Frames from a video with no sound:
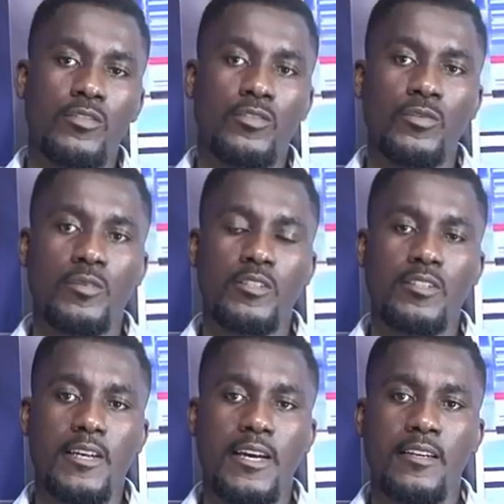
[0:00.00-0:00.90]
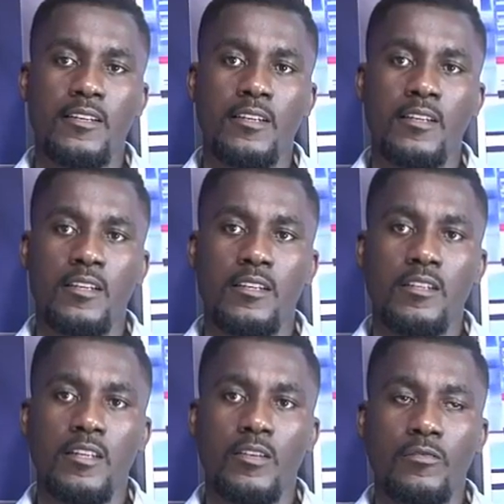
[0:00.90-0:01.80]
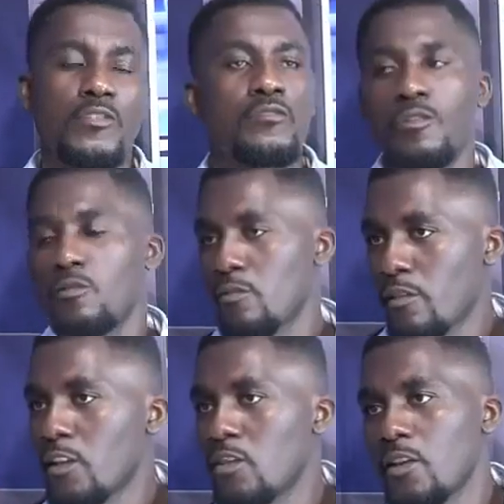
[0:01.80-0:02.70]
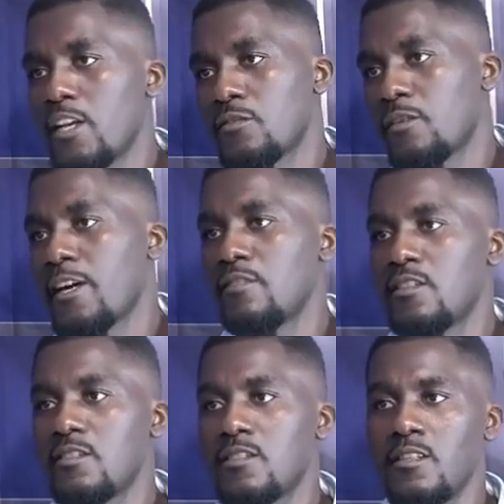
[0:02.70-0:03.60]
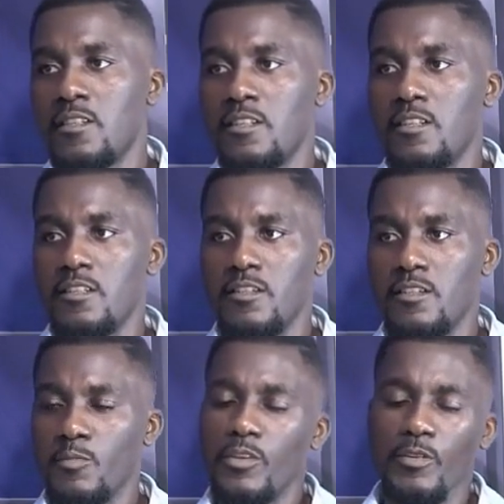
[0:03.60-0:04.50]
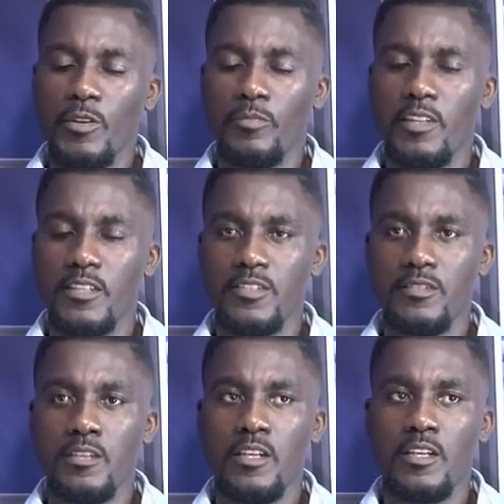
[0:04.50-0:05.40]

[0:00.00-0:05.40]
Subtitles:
also is that, first of all, thank you guys for having us. This has been a great pleasure.